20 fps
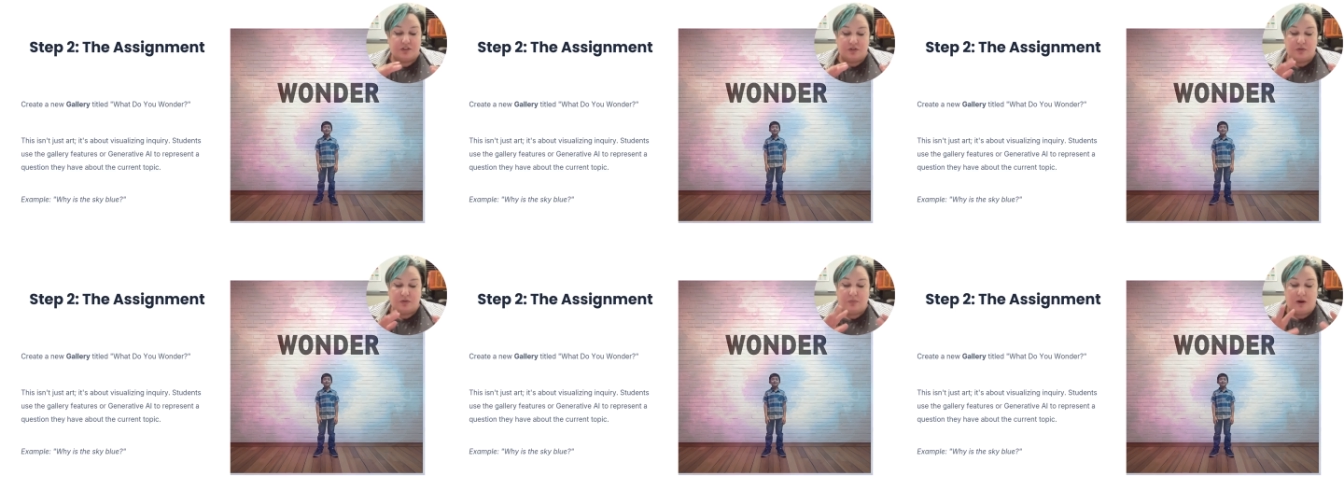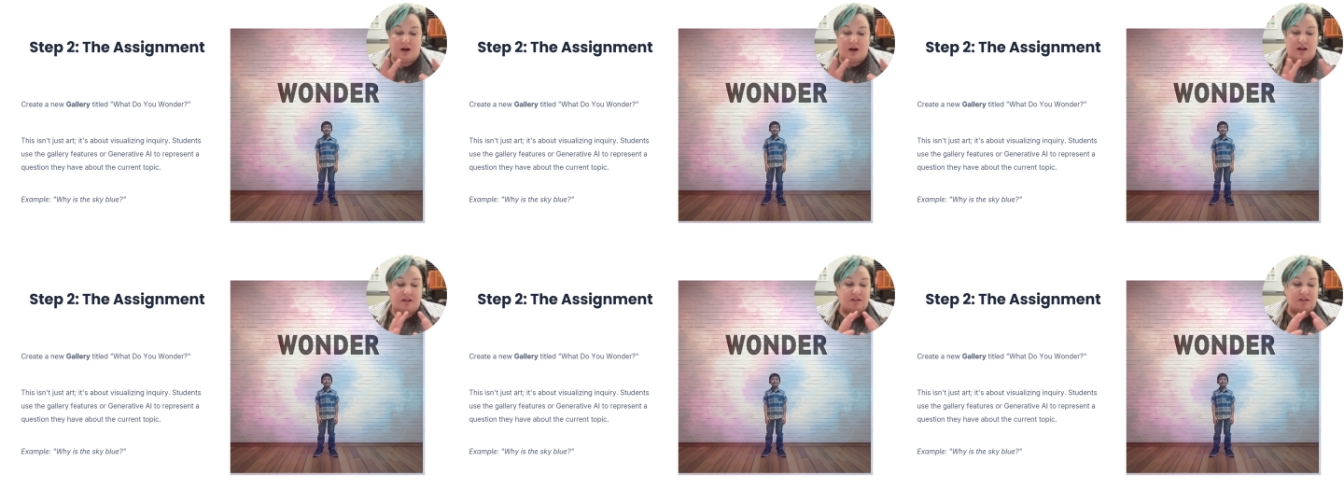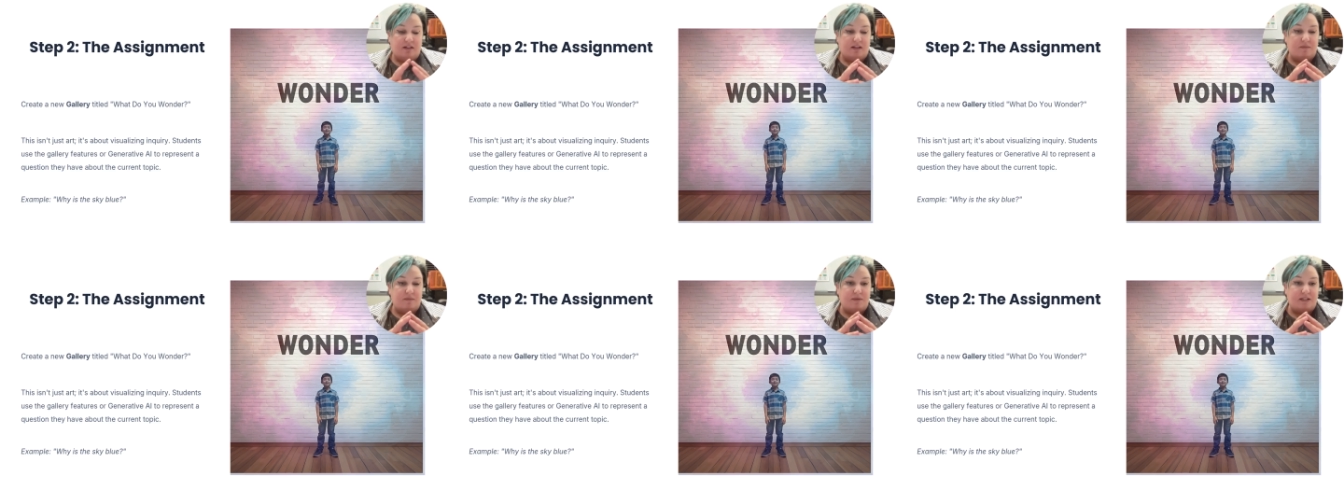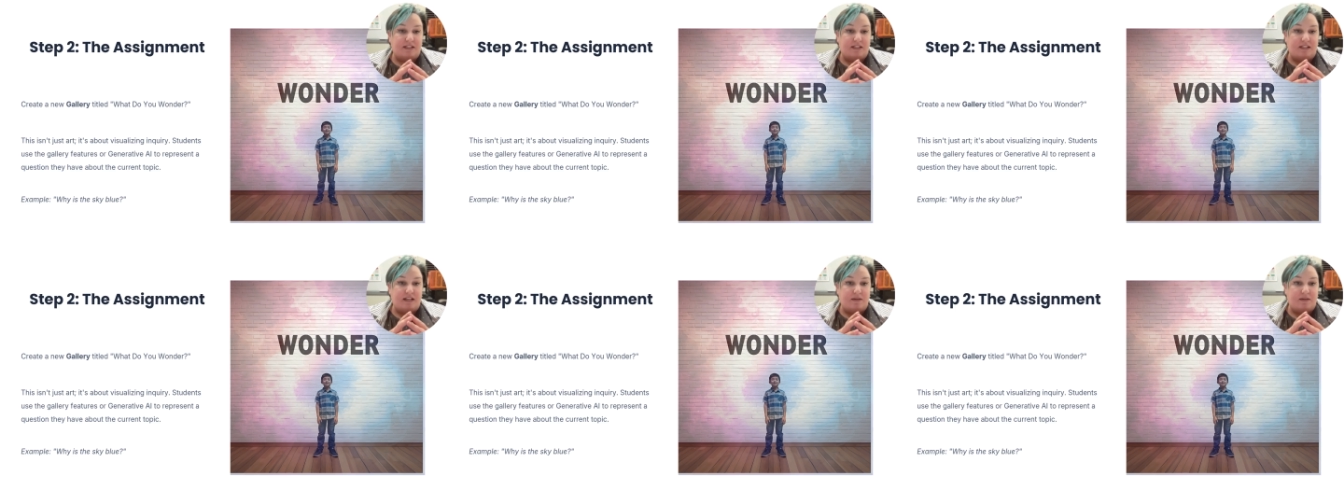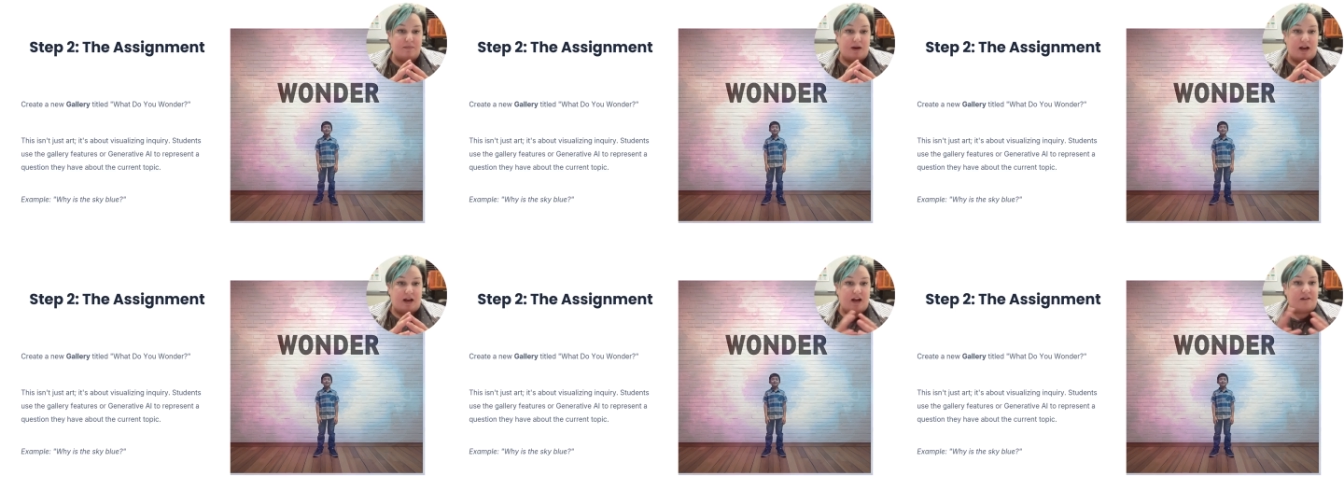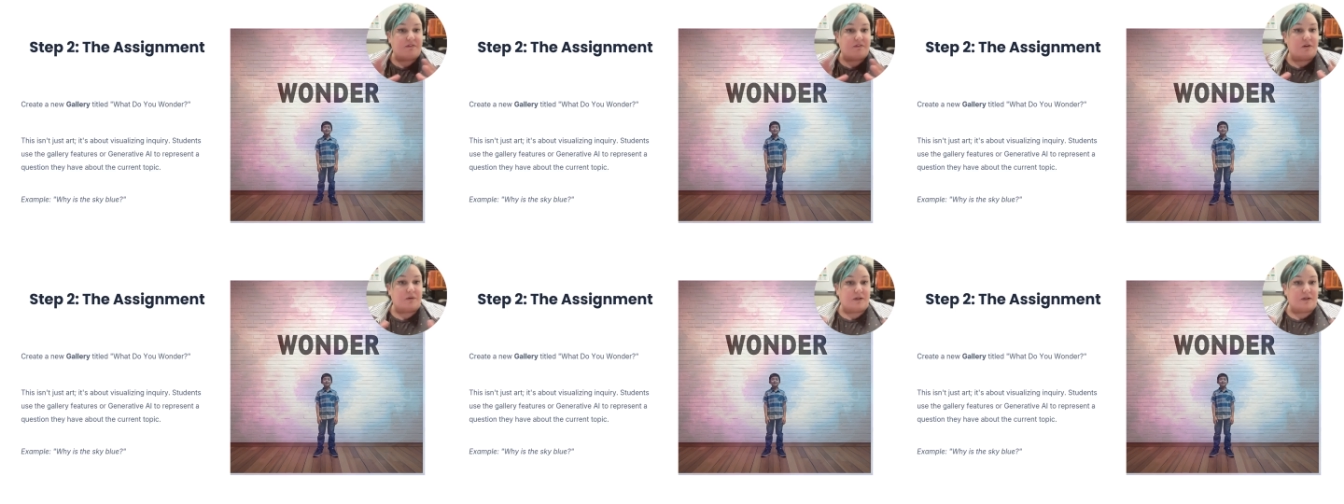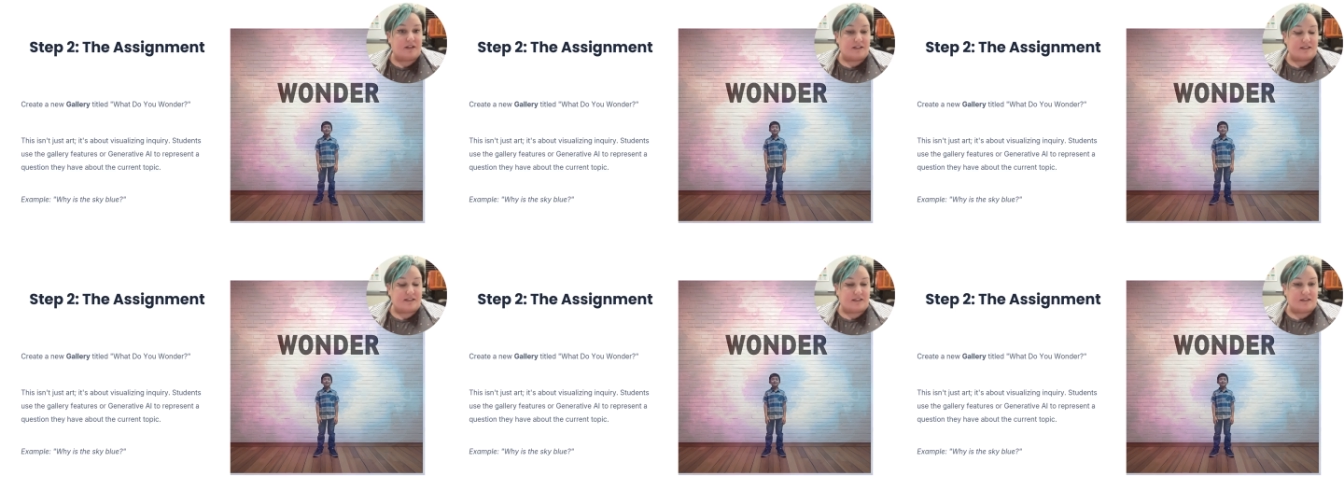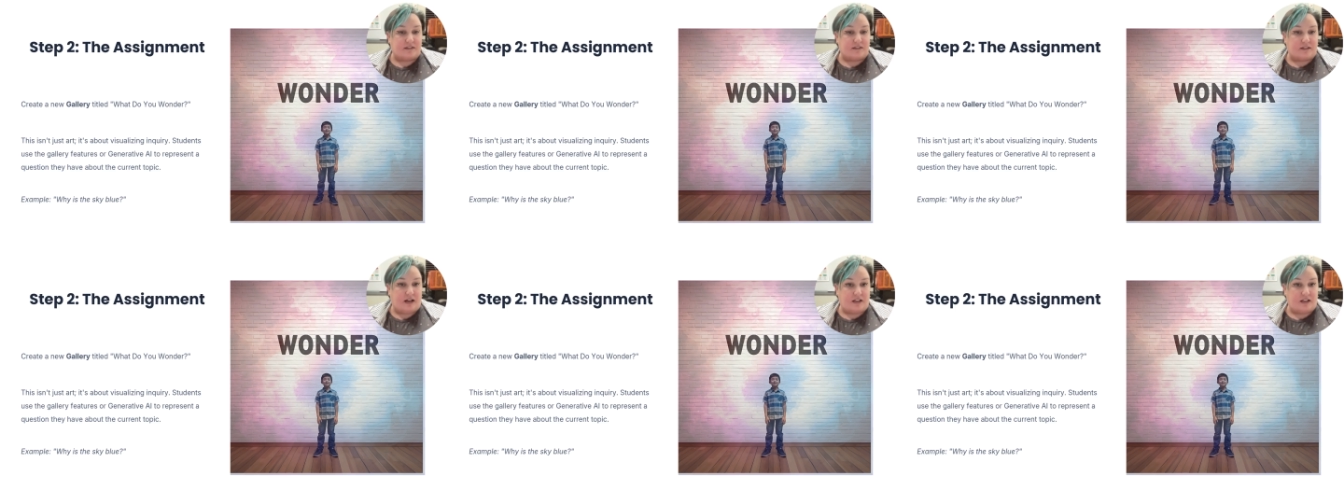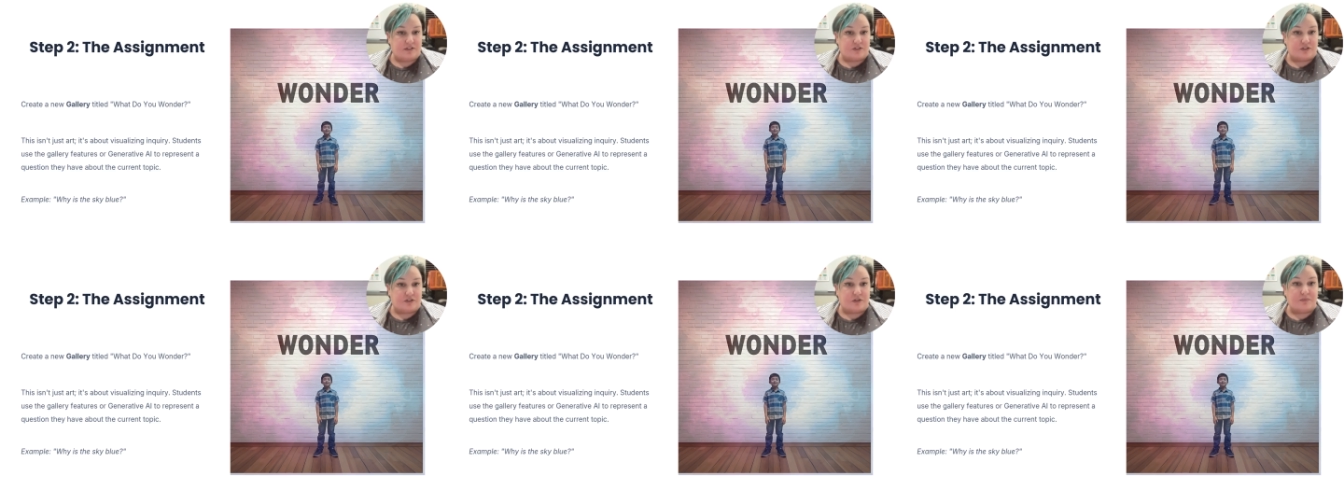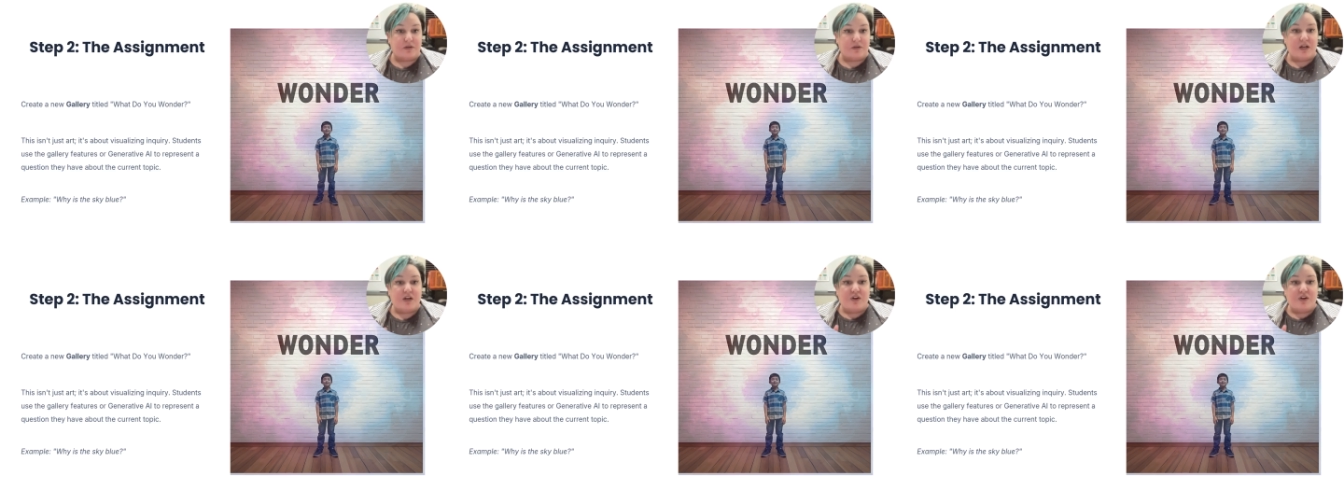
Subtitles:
the wall can be seen by everyone else in the classroom.